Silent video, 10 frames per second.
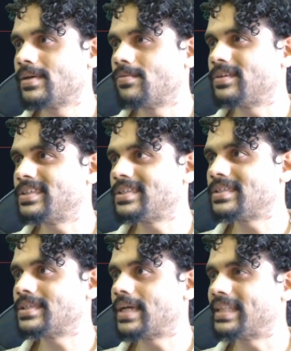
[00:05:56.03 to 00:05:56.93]
Was it?
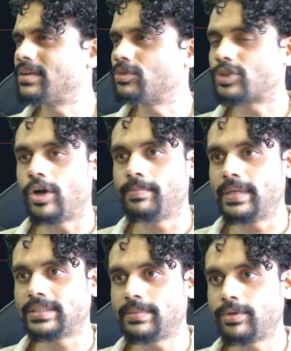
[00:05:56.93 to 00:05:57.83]
I think it was
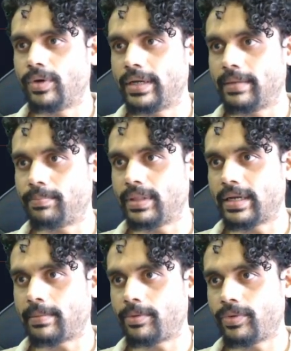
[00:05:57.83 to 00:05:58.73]
Coinbase. Let me go ahead and pull
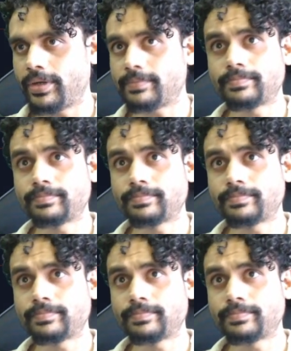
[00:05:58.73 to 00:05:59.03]
that up over here.